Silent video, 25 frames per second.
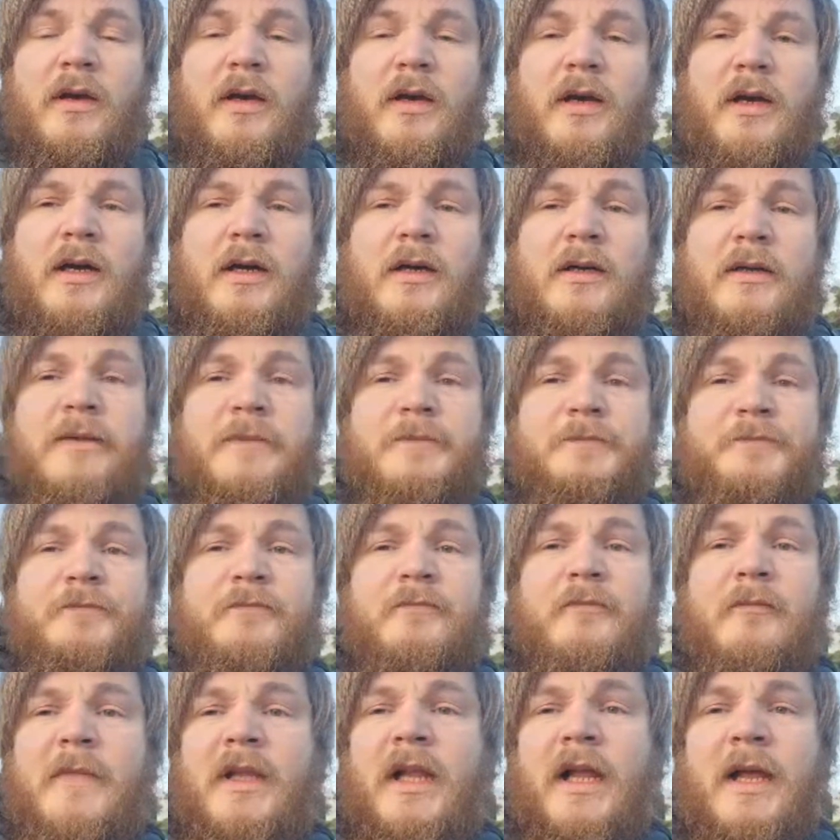um,
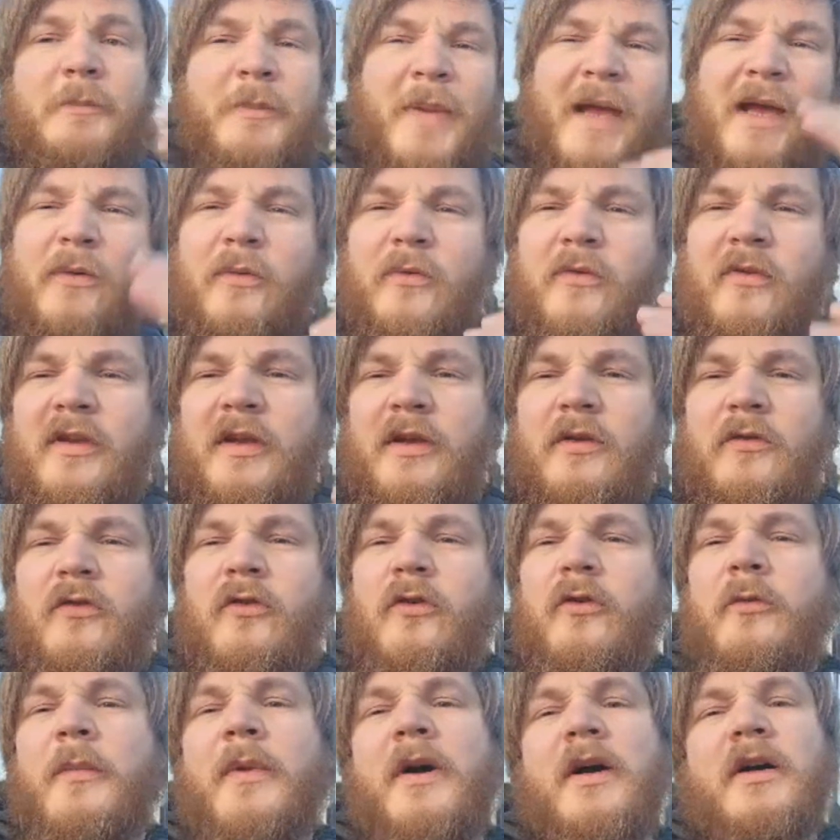like bouncing
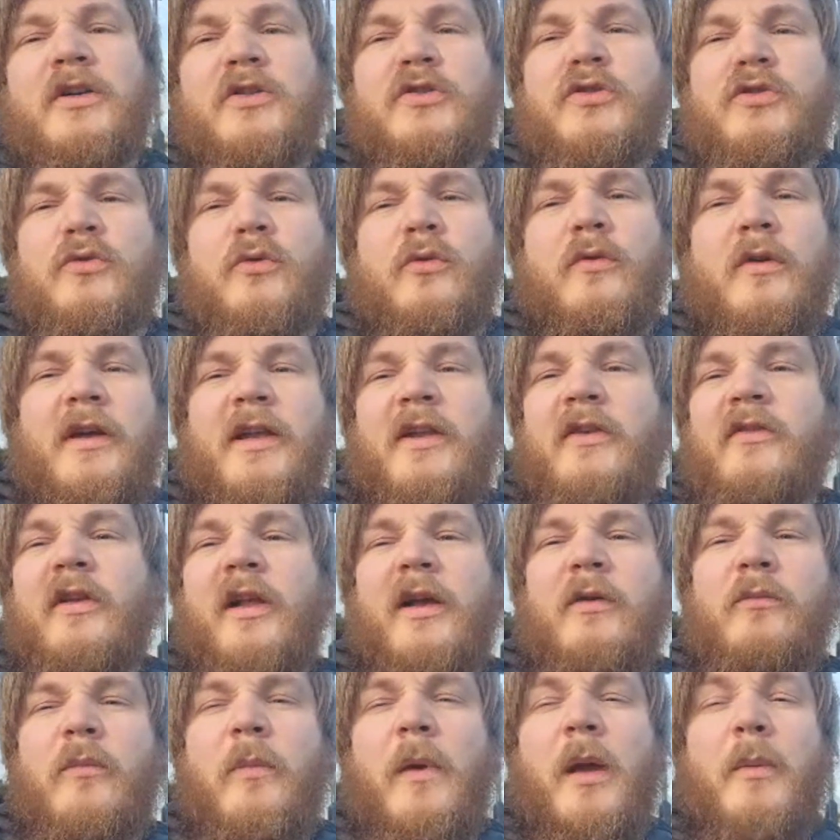too much or it's
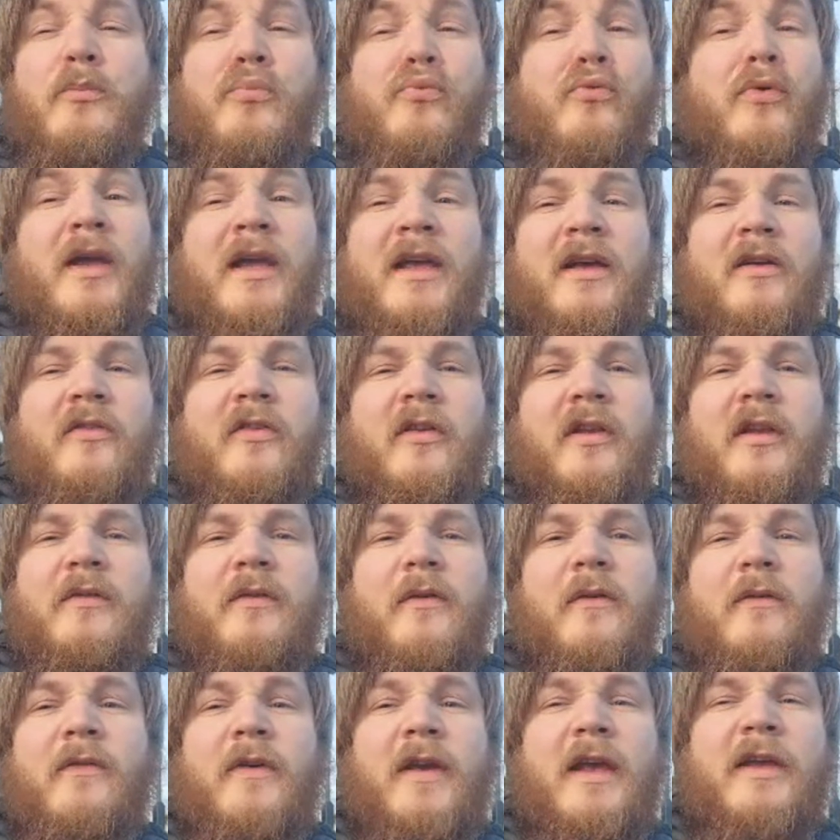like a brick
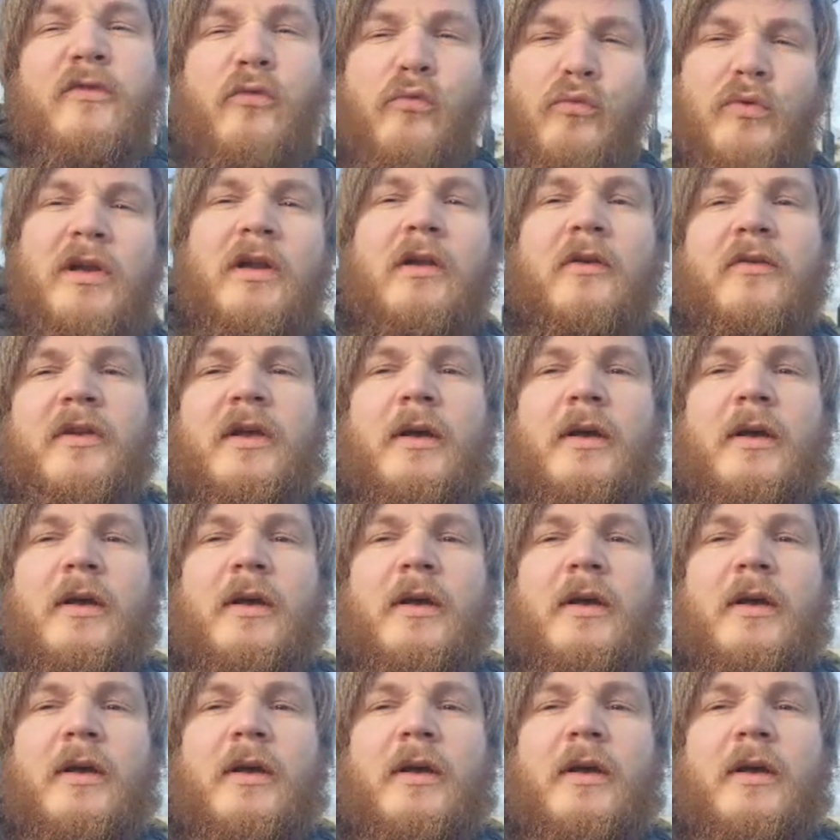underneath your feet it's a really nice